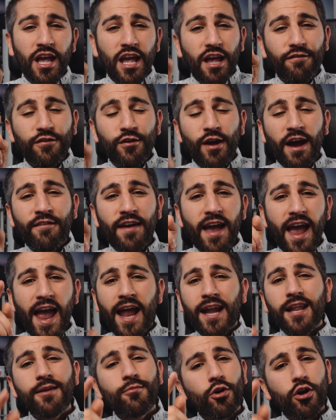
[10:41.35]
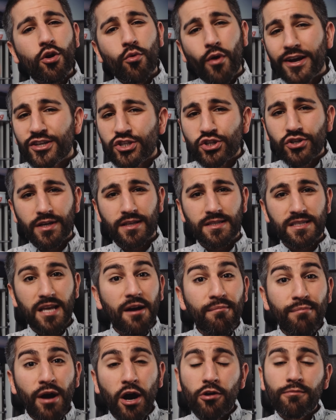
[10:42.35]
If you have any more questions
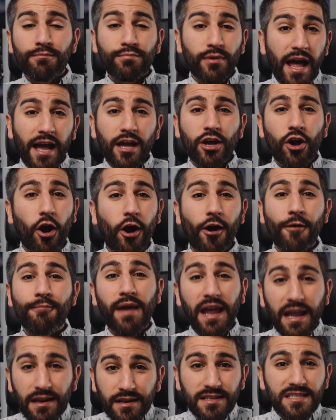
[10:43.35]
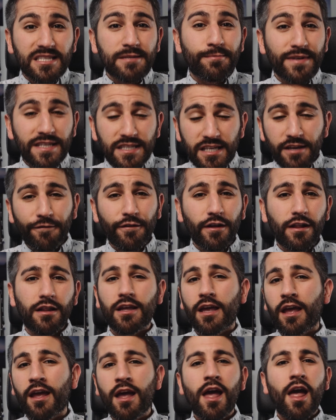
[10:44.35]
about black car maintenance
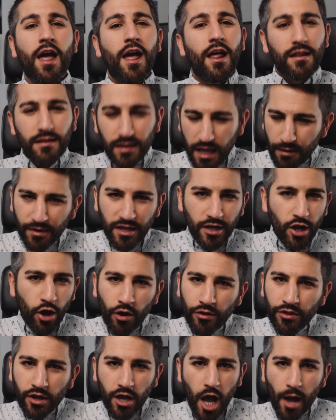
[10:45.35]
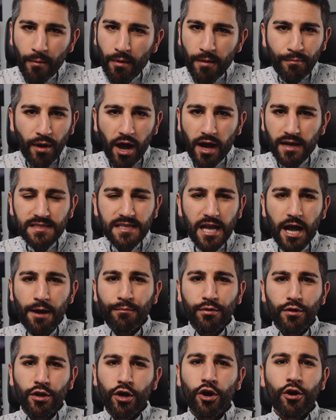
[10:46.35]
specifically, let me know in the comment box down
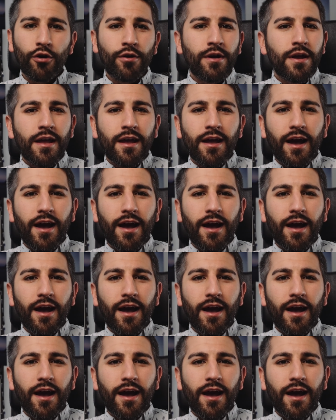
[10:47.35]
below.